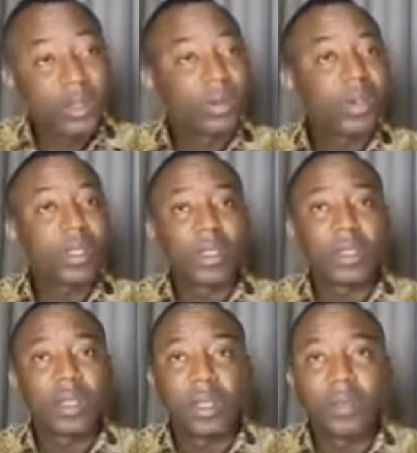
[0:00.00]
Sowore?
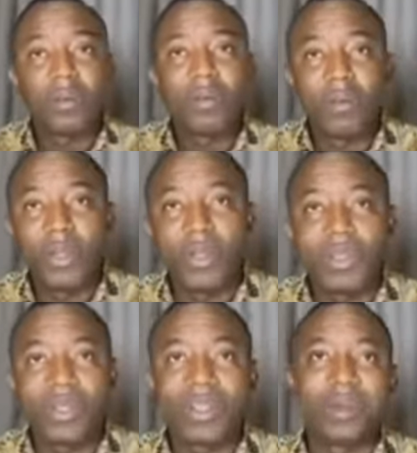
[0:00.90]
We
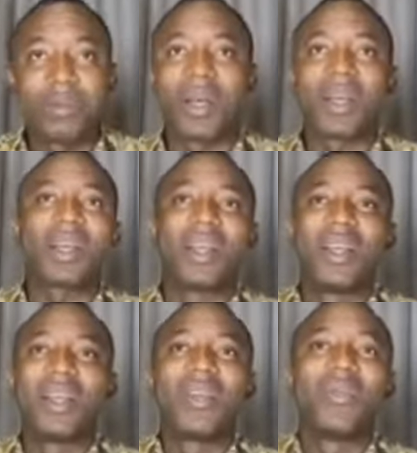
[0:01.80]
just came back
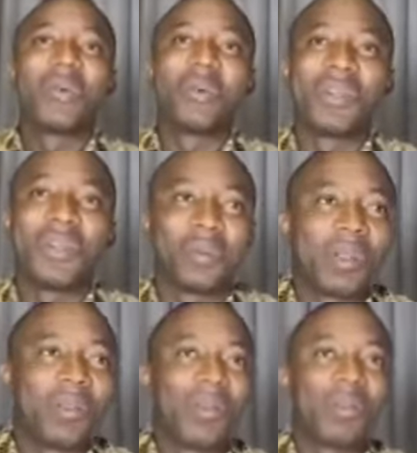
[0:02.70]
from a trip
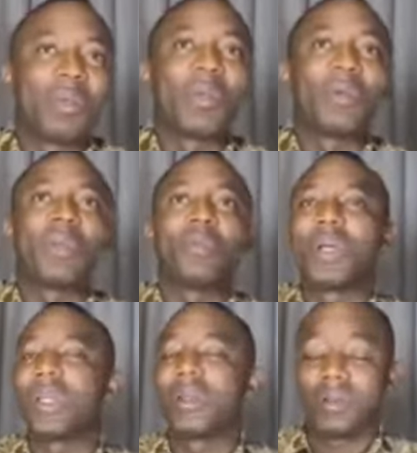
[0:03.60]
with a VP. We
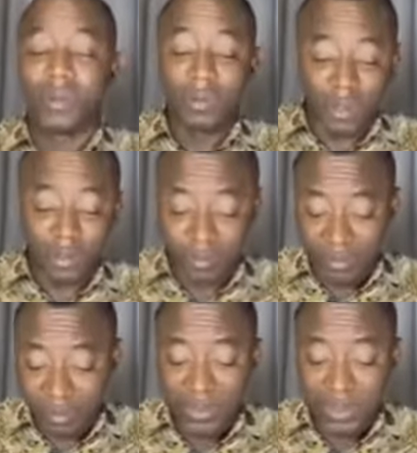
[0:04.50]
went everywhere.
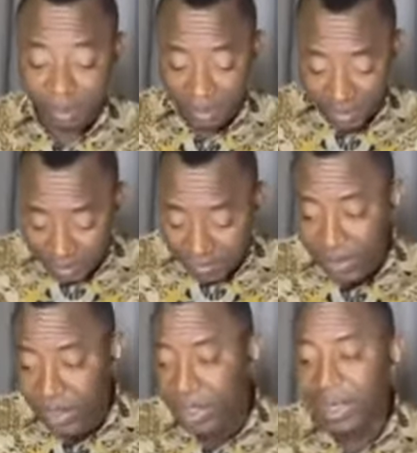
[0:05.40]
VP is campaigning
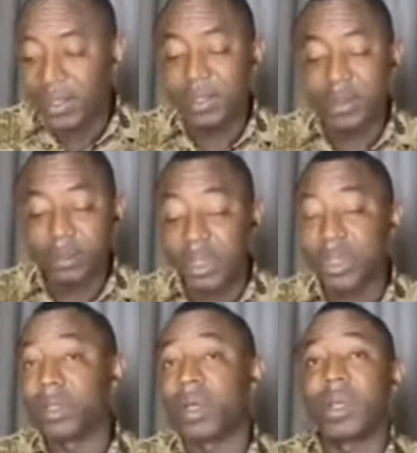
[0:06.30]
very hard, but
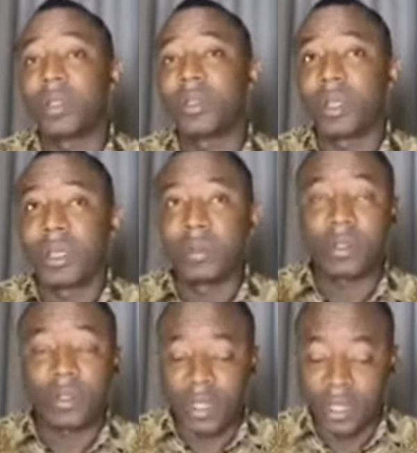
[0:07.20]
he's not here tonight
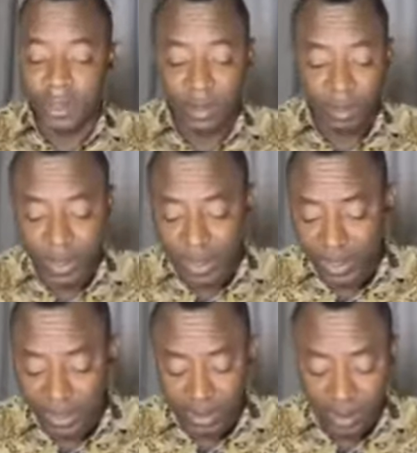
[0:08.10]
because he had to go
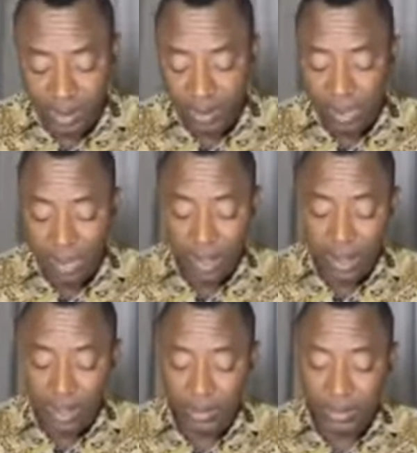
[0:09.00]
back
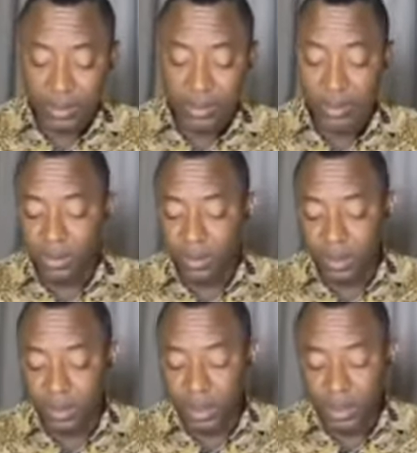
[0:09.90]
to
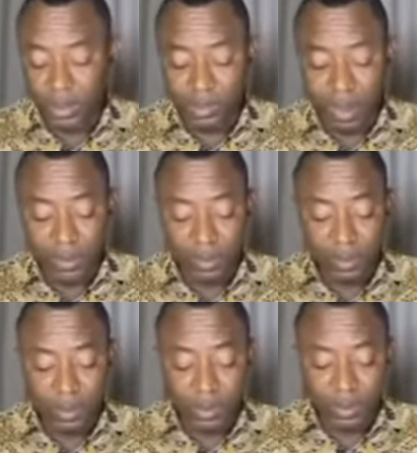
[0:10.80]
his part of the
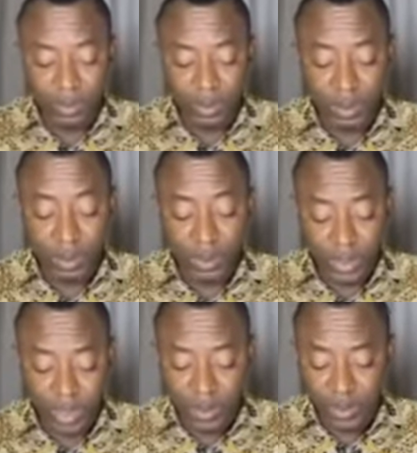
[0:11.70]
world, which is
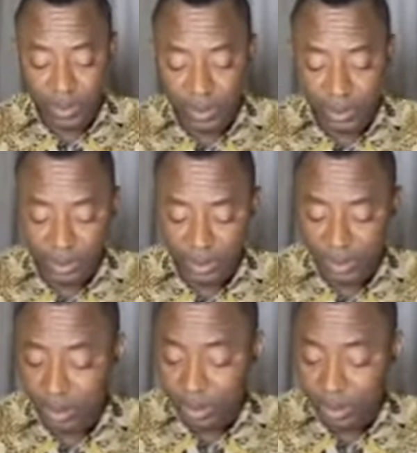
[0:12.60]
Chicago State.